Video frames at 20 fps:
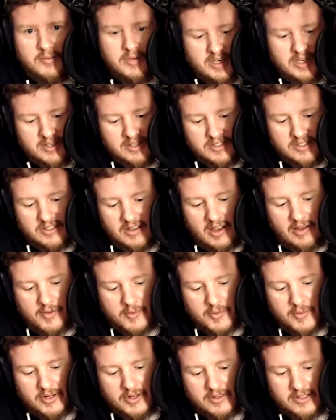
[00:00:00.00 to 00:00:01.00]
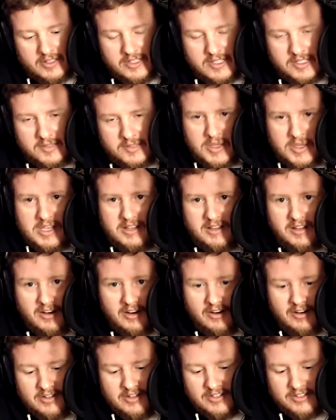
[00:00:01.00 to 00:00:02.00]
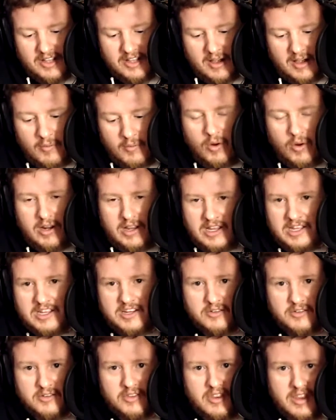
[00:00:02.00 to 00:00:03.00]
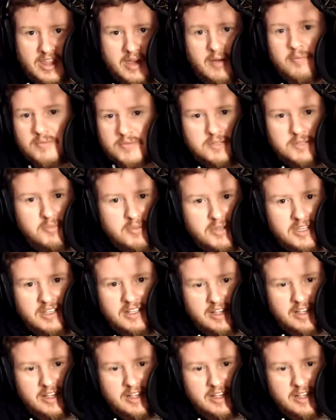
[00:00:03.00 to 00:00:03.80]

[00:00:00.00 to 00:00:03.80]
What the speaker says: because everybody that's speaking there is, I want to hear them speak.